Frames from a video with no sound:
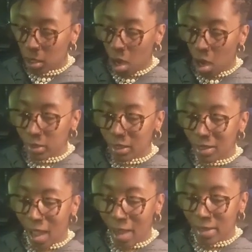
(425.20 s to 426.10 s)
along the
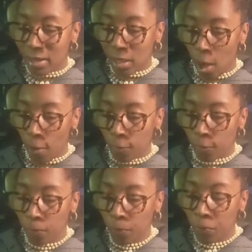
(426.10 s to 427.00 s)
lines of,
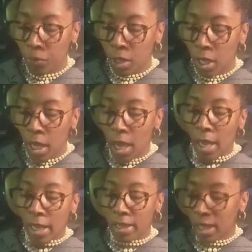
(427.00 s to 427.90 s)

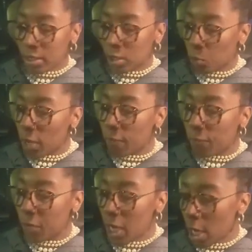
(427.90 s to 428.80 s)
he says, we
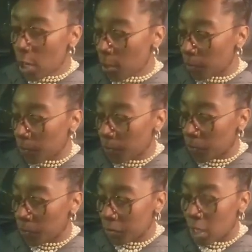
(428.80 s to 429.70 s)
fear
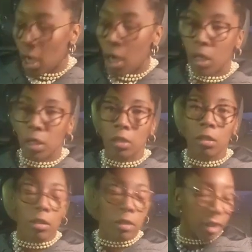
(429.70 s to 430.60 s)

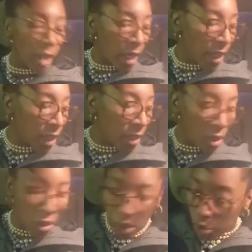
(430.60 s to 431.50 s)
getting
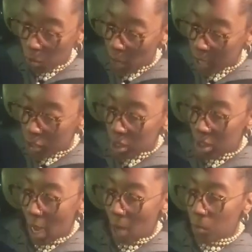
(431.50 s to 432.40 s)
into
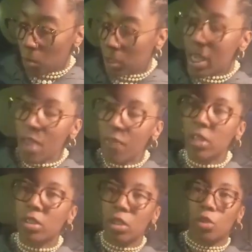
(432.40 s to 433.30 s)
situations that will,
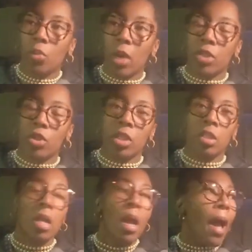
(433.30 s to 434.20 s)
leaving
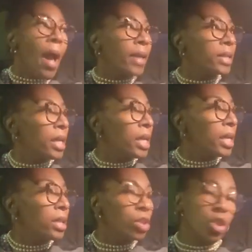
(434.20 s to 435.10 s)
situations and
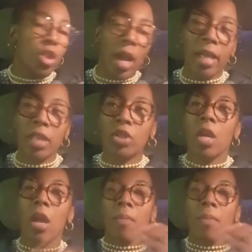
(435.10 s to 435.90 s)
getting into change